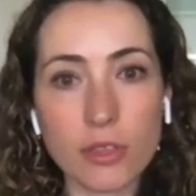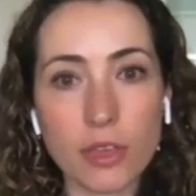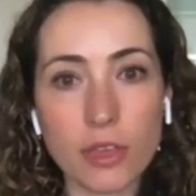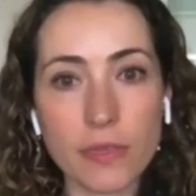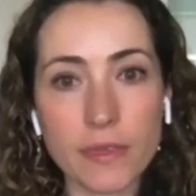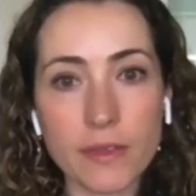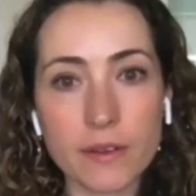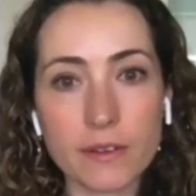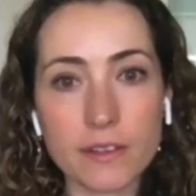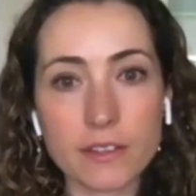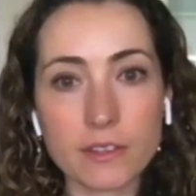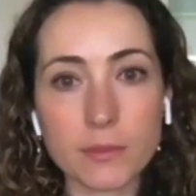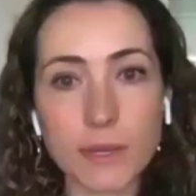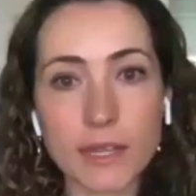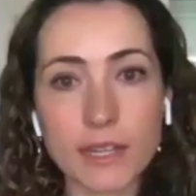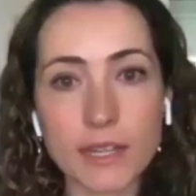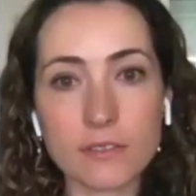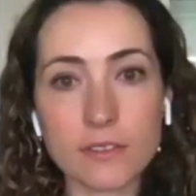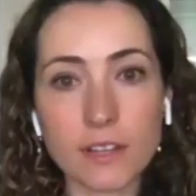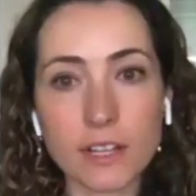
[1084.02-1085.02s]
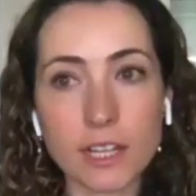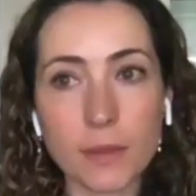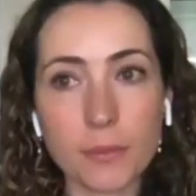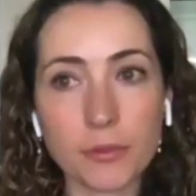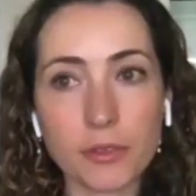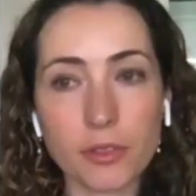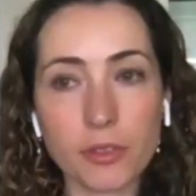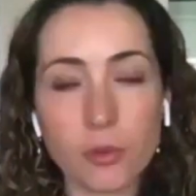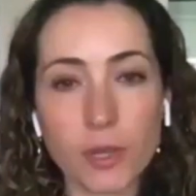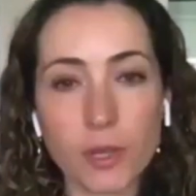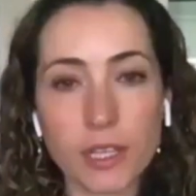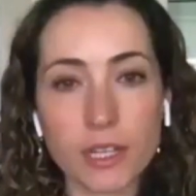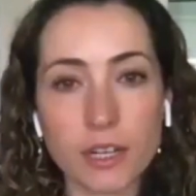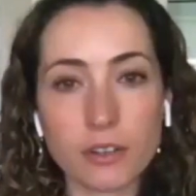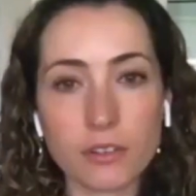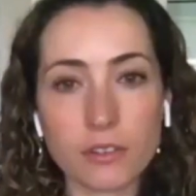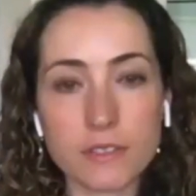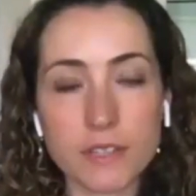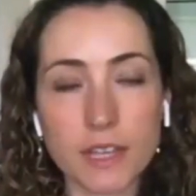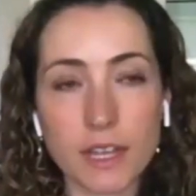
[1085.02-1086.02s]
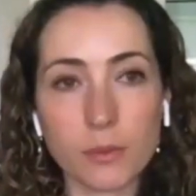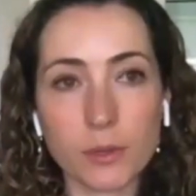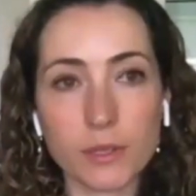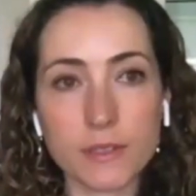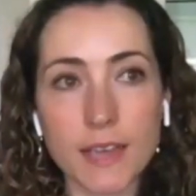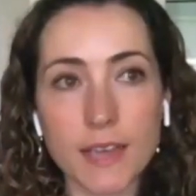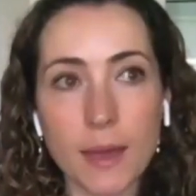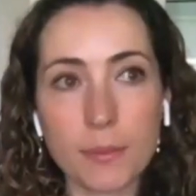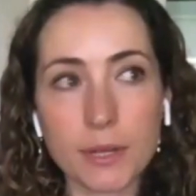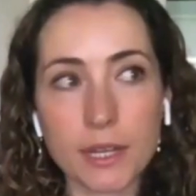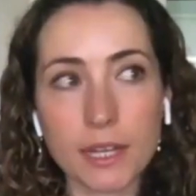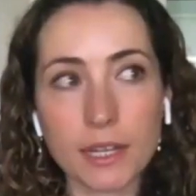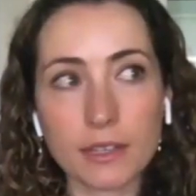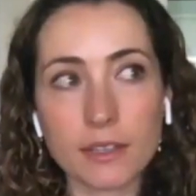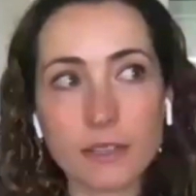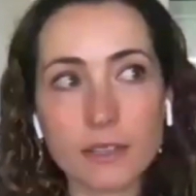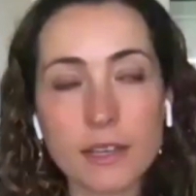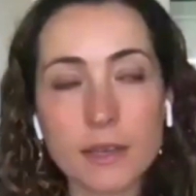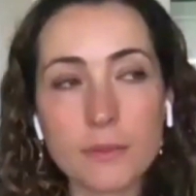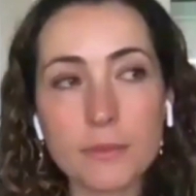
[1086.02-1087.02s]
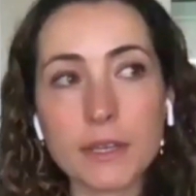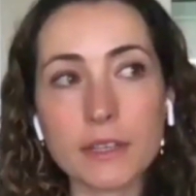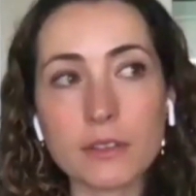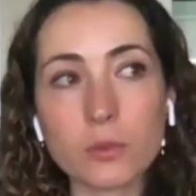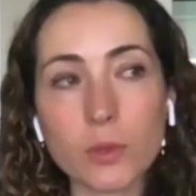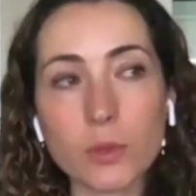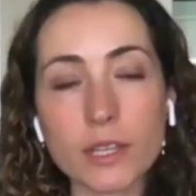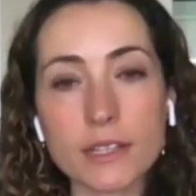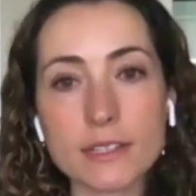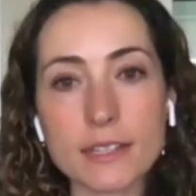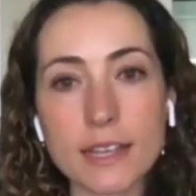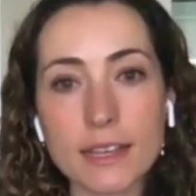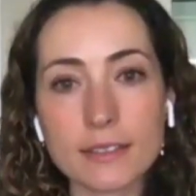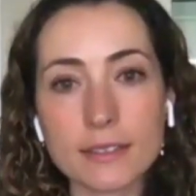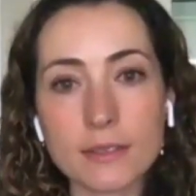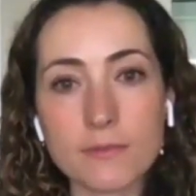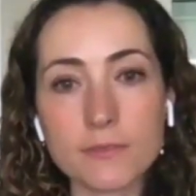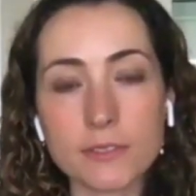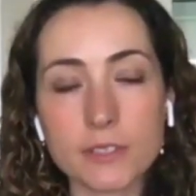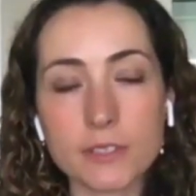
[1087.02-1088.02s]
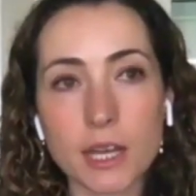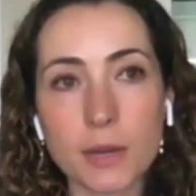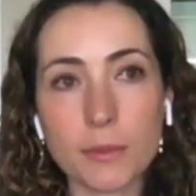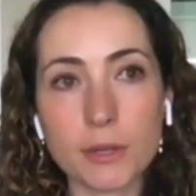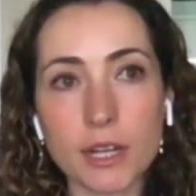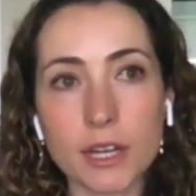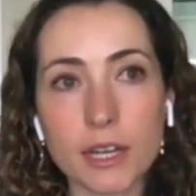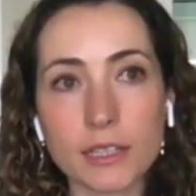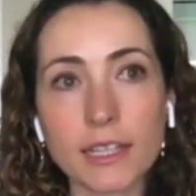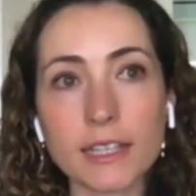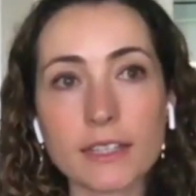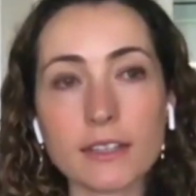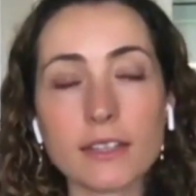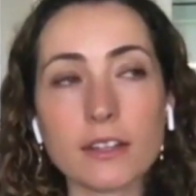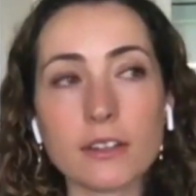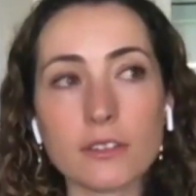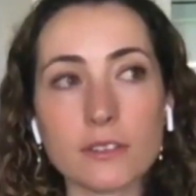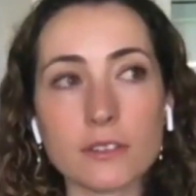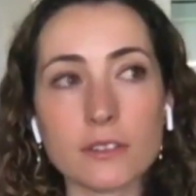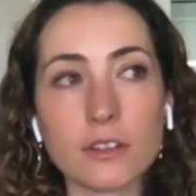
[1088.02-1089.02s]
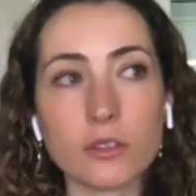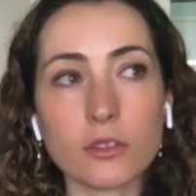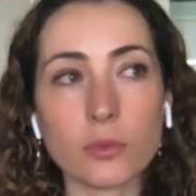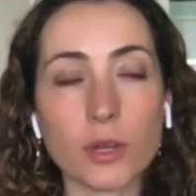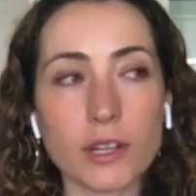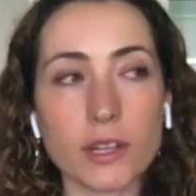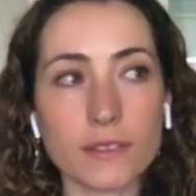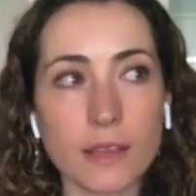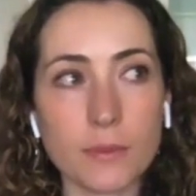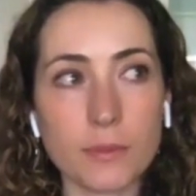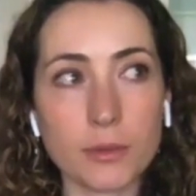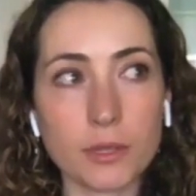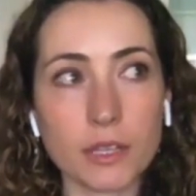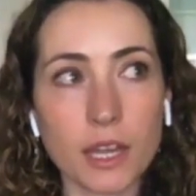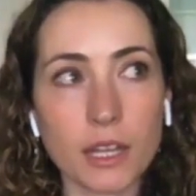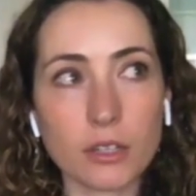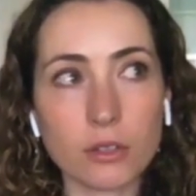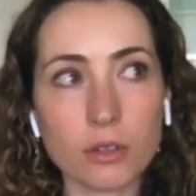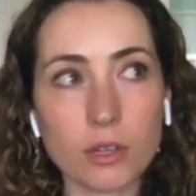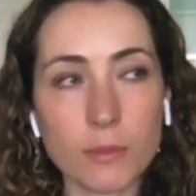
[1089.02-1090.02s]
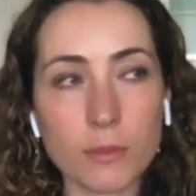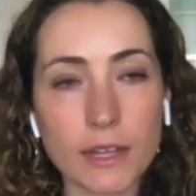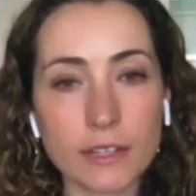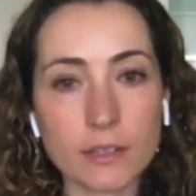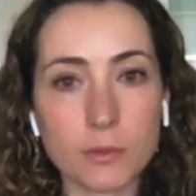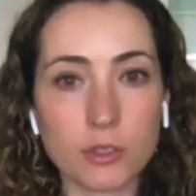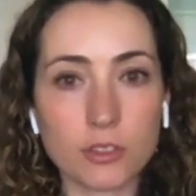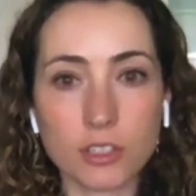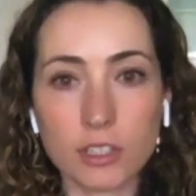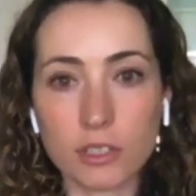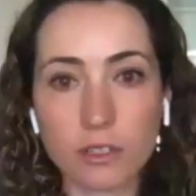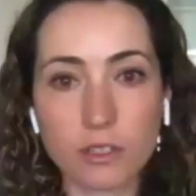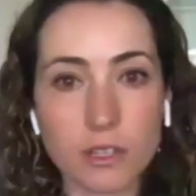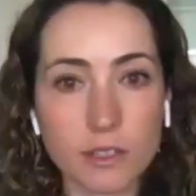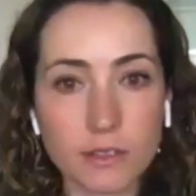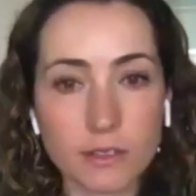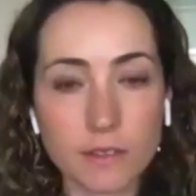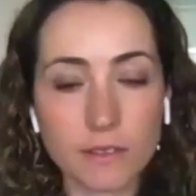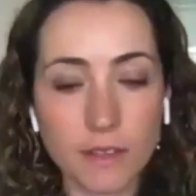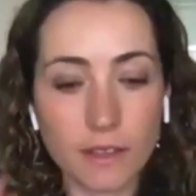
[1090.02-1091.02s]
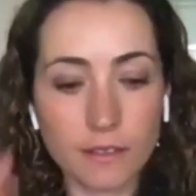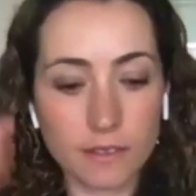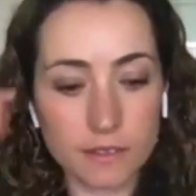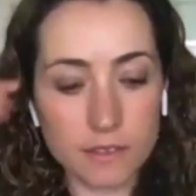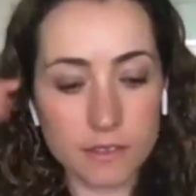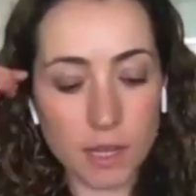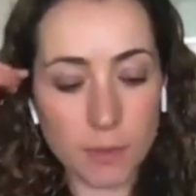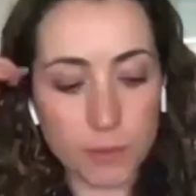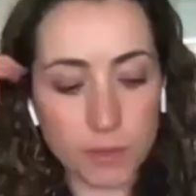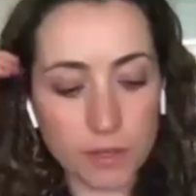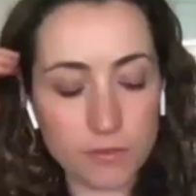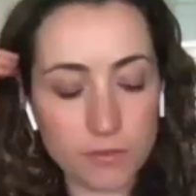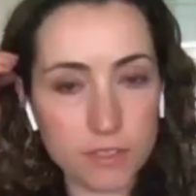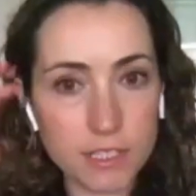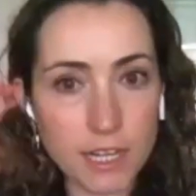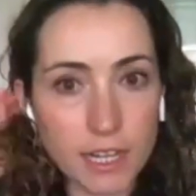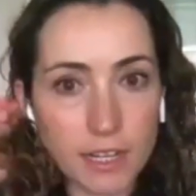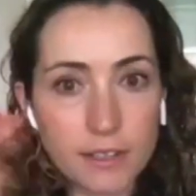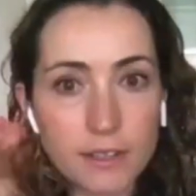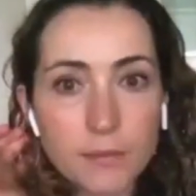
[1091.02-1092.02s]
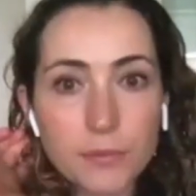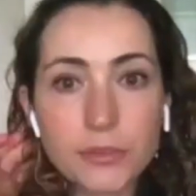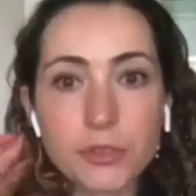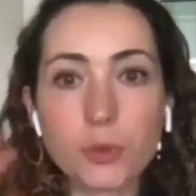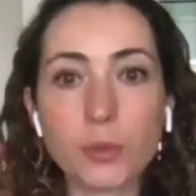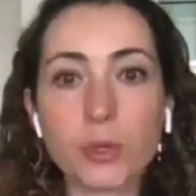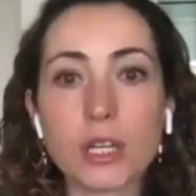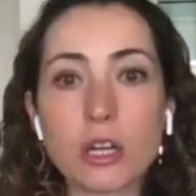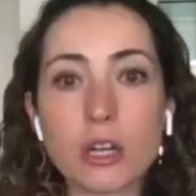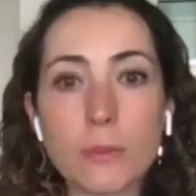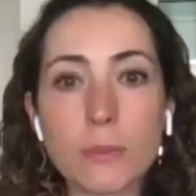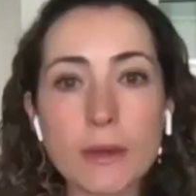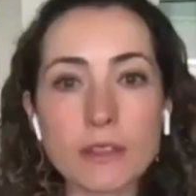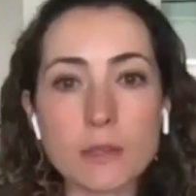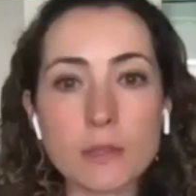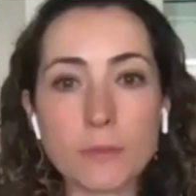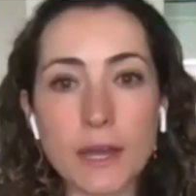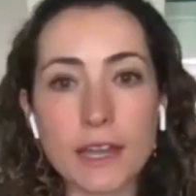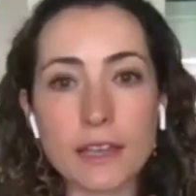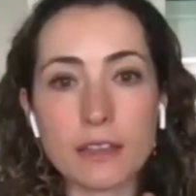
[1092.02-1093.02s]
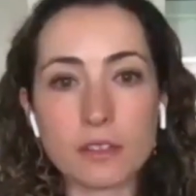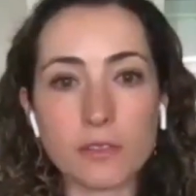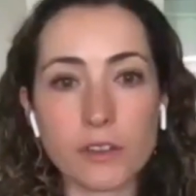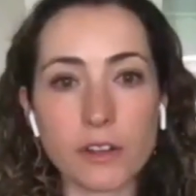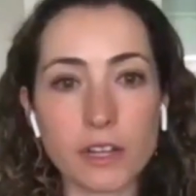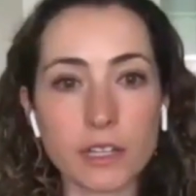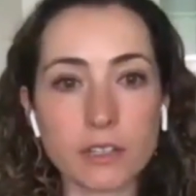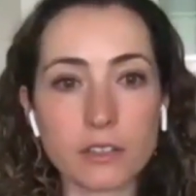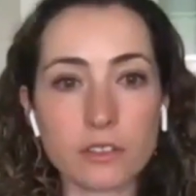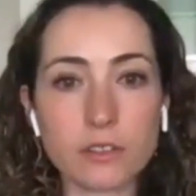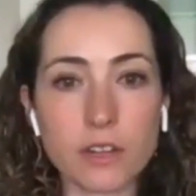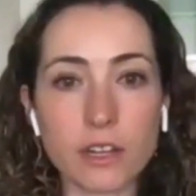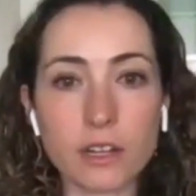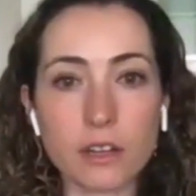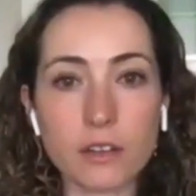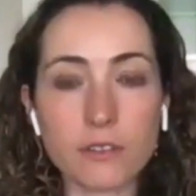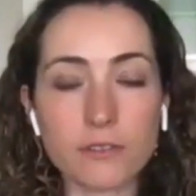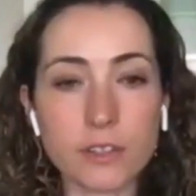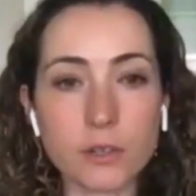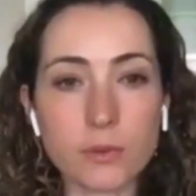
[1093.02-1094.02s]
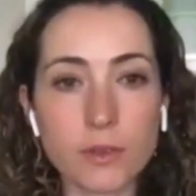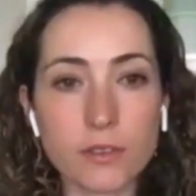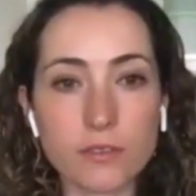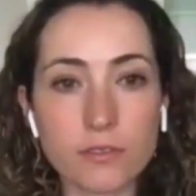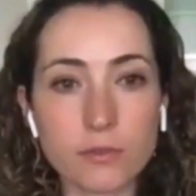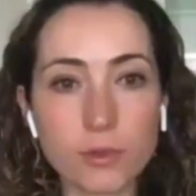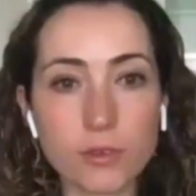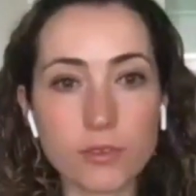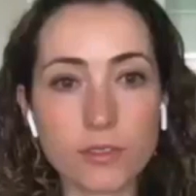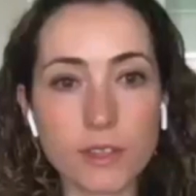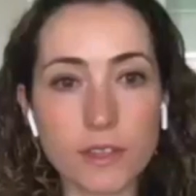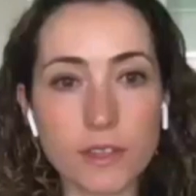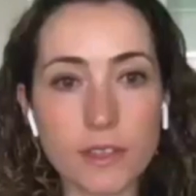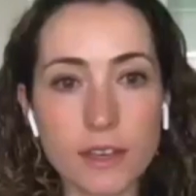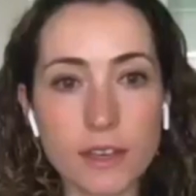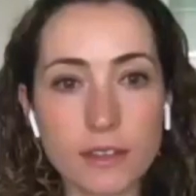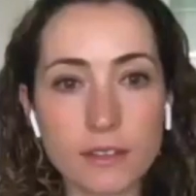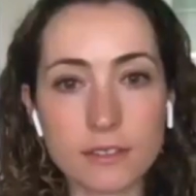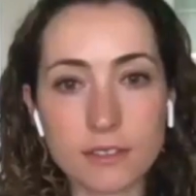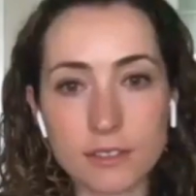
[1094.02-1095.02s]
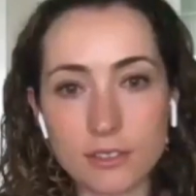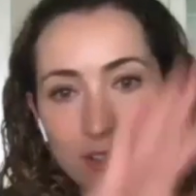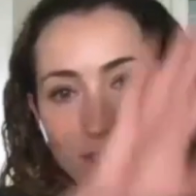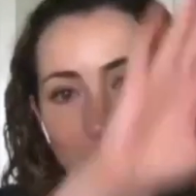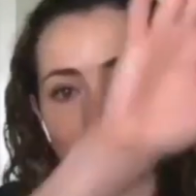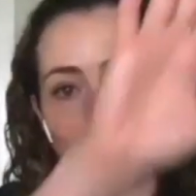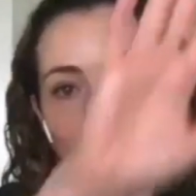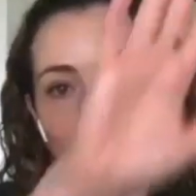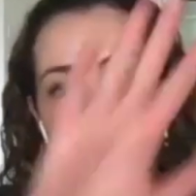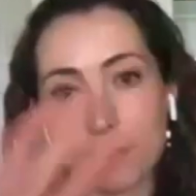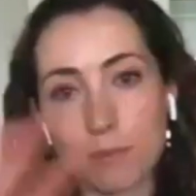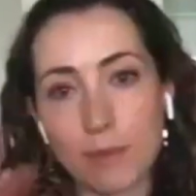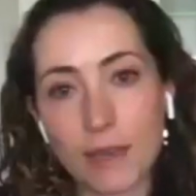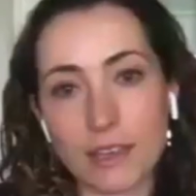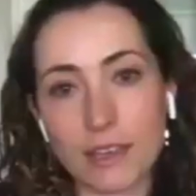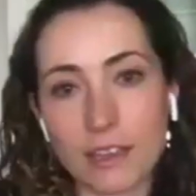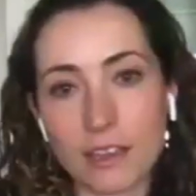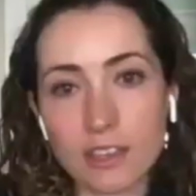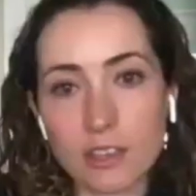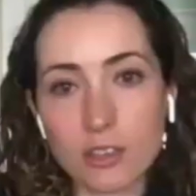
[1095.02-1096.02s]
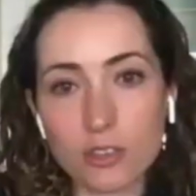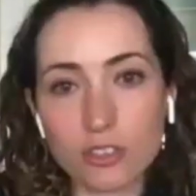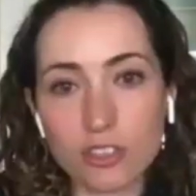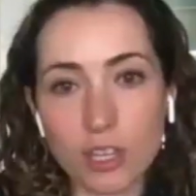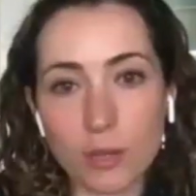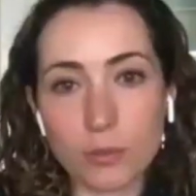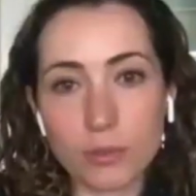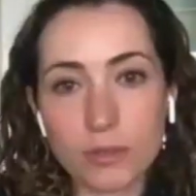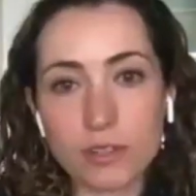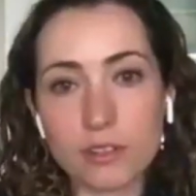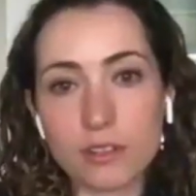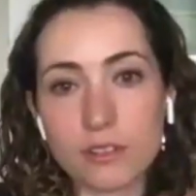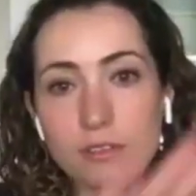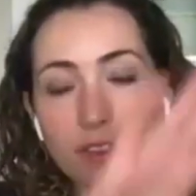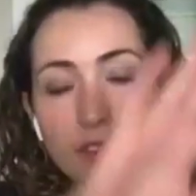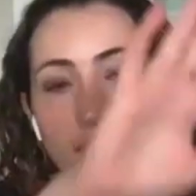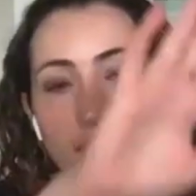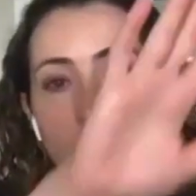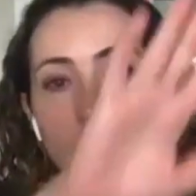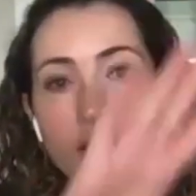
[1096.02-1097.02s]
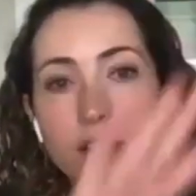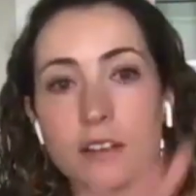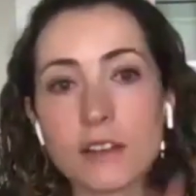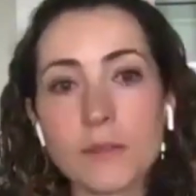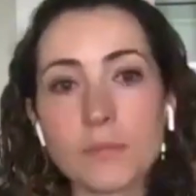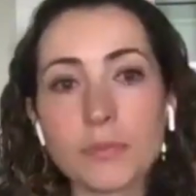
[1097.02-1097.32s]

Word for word: that theory is being developed so that we can understand what's happening because we can take some phenomenon like here's here's one example again going back to machine learning since that's the topic of today so we know about the bias variance trade-off and we've we've seen that you can see me making a u-shaped curve in the air